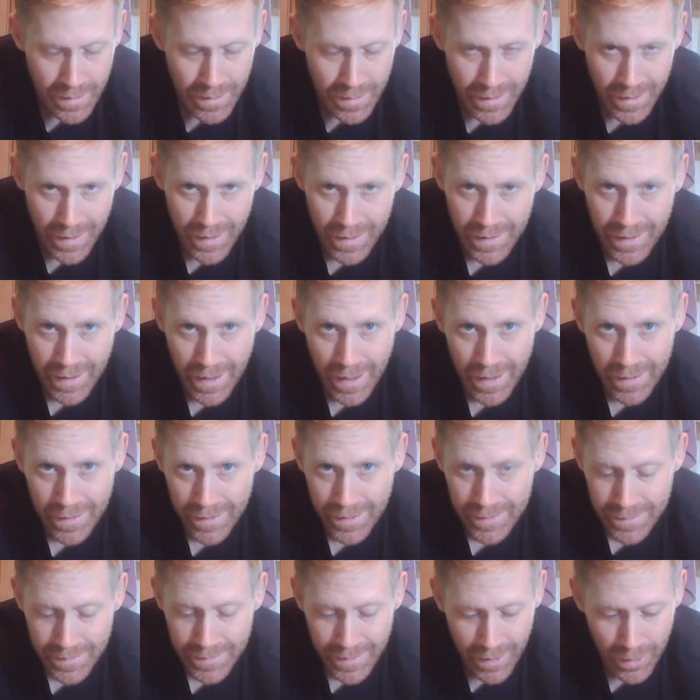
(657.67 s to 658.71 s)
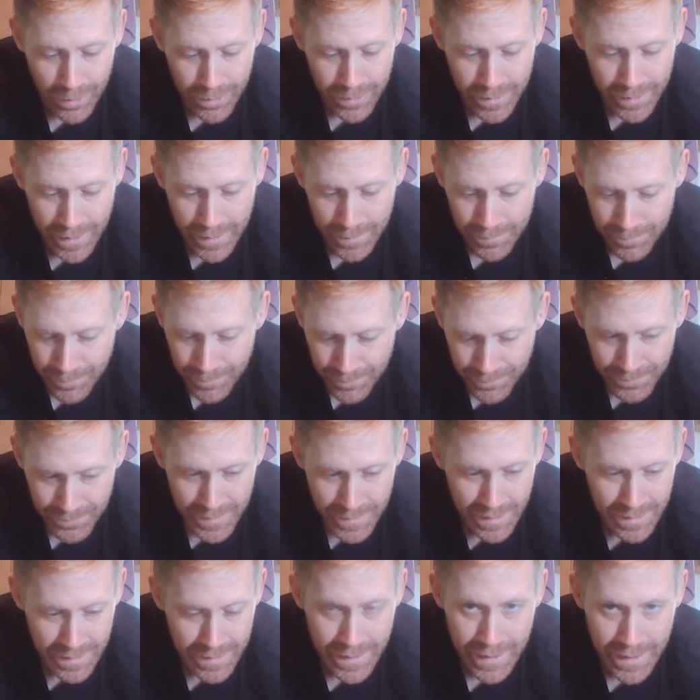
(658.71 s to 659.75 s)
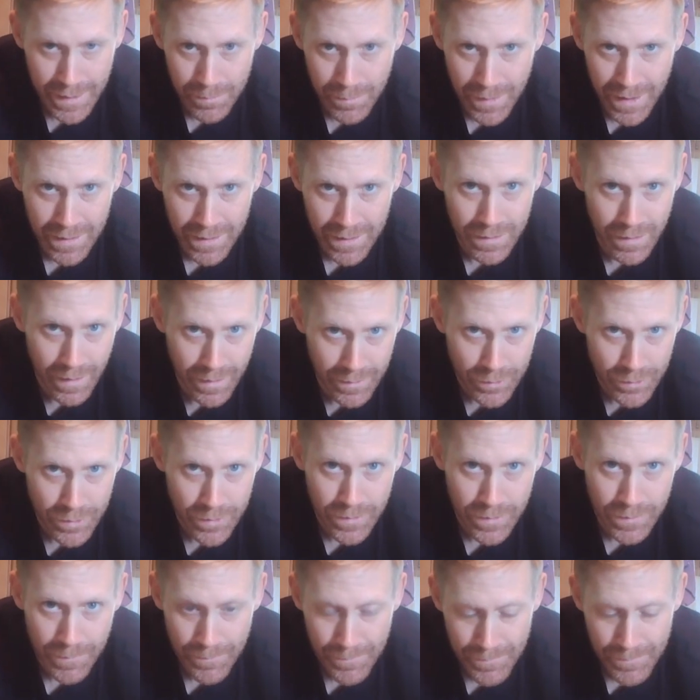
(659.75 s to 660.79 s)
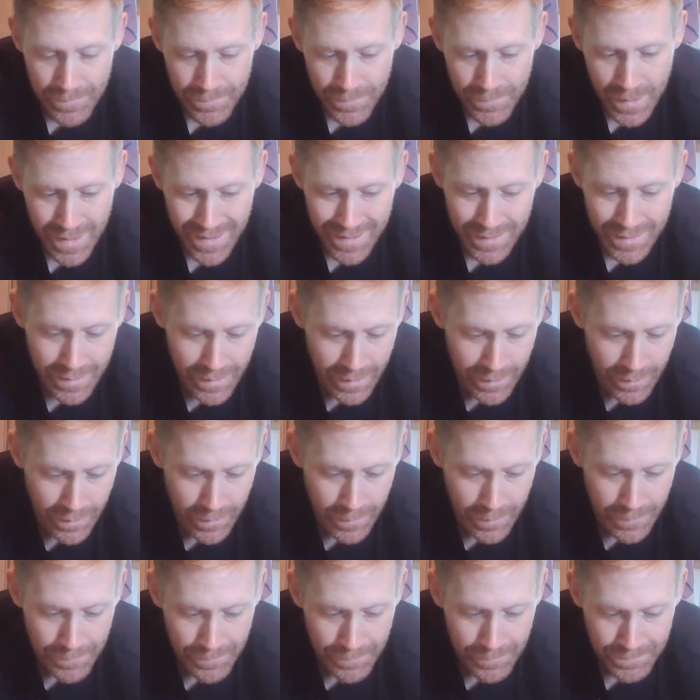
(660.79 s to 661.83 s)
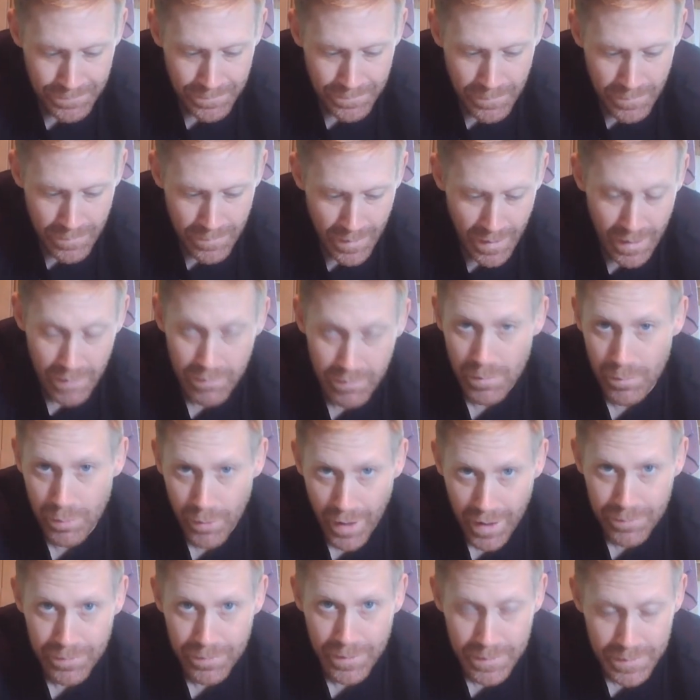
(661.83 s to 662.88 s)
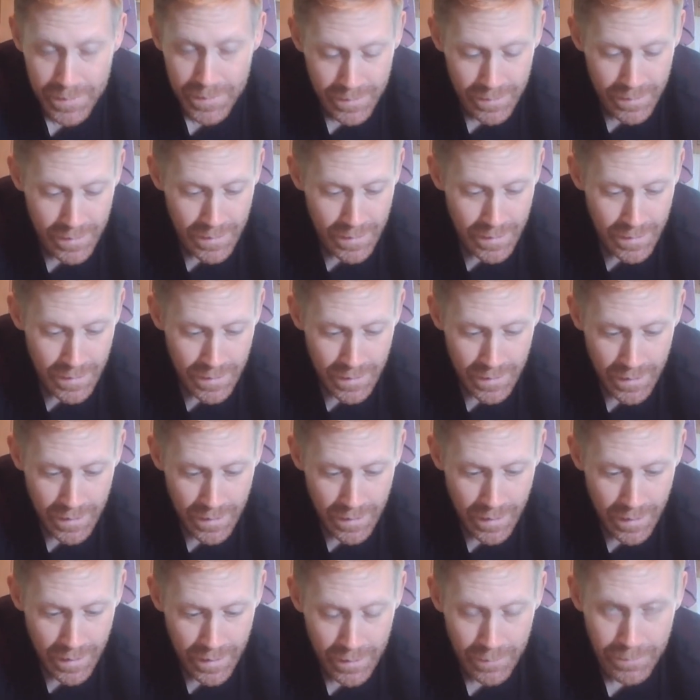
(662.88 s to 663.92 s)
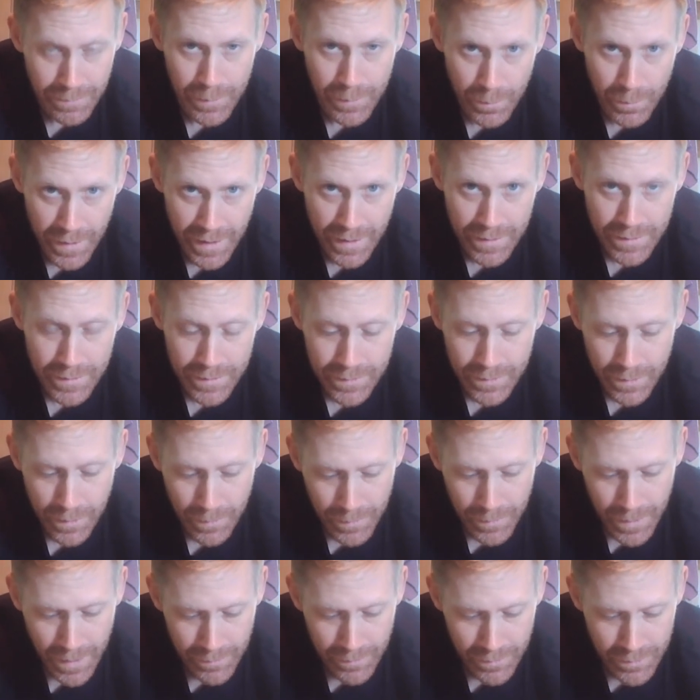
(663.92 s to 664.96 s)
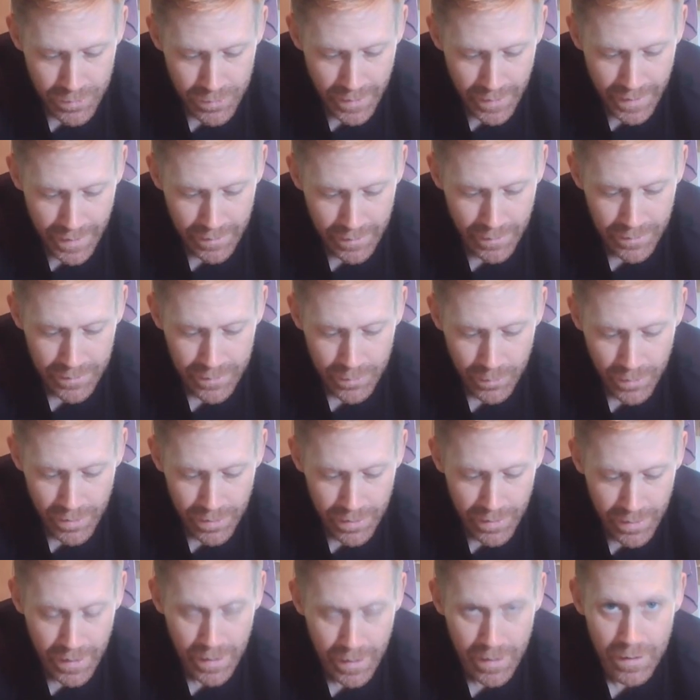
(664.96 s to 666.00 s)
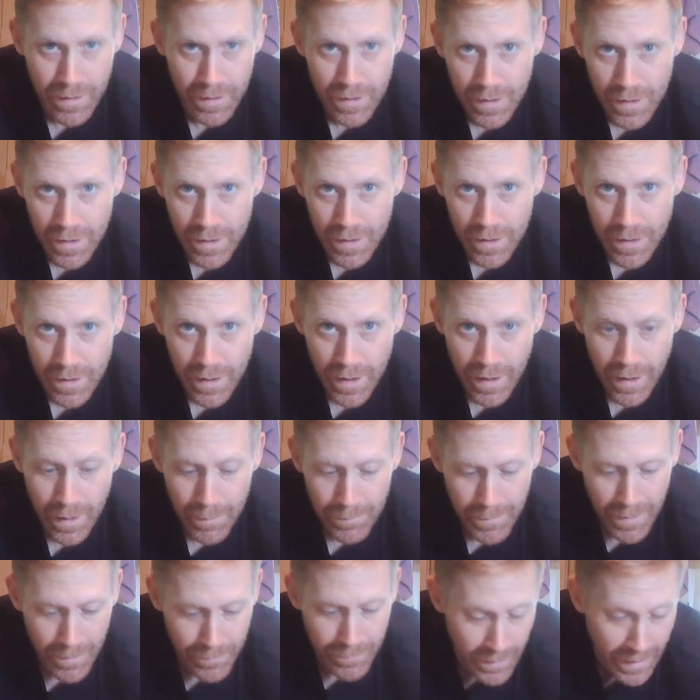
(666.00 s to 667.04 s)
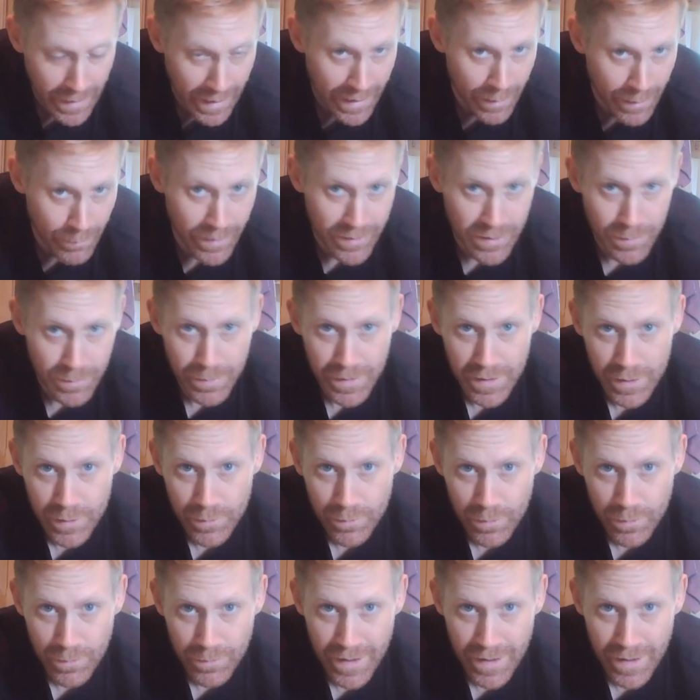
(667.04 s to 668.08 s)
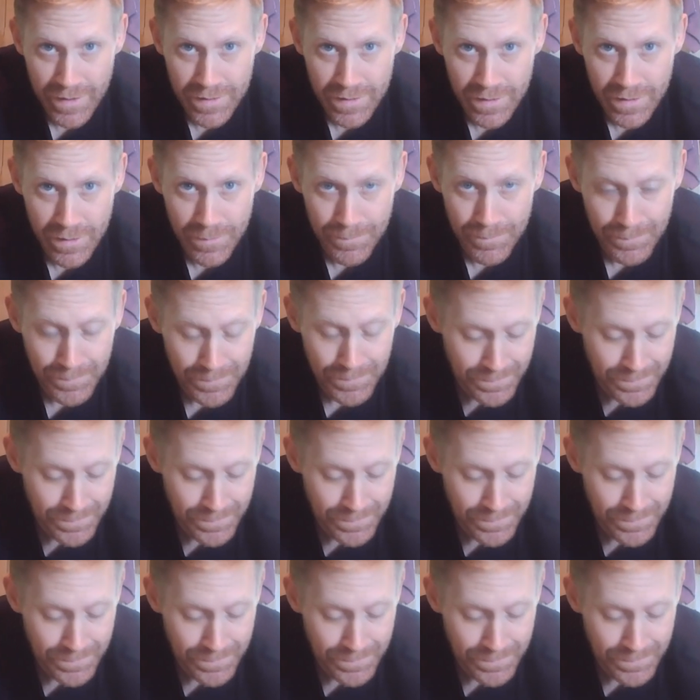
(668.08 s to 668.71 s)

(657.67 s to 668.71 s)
and you got a nice, healthy, lean lunch, dinner, even breakfast in a few minutes. So give it a try. Let us know what you think. If you got any recipes for venison,